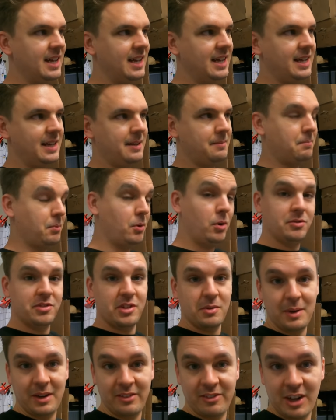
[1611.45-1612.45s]
but
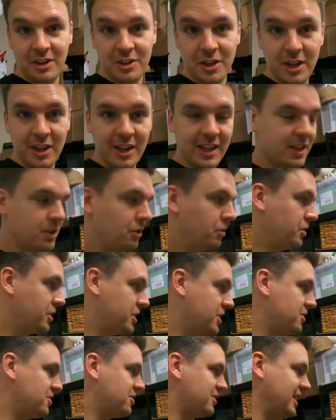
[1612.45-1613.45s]
obviously went around early, got all the
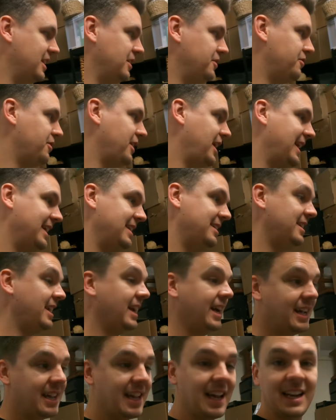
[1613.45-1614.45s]
good stuff, and
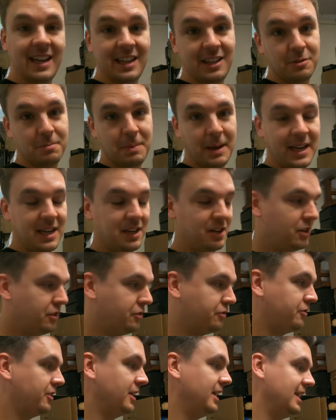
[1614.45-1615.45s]
yet again it's paid
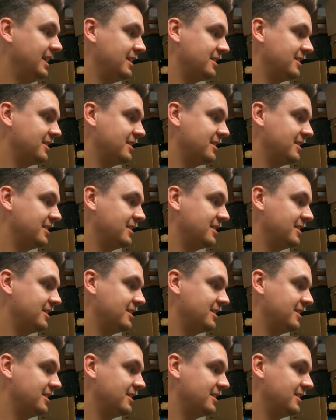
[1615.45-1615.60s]
off.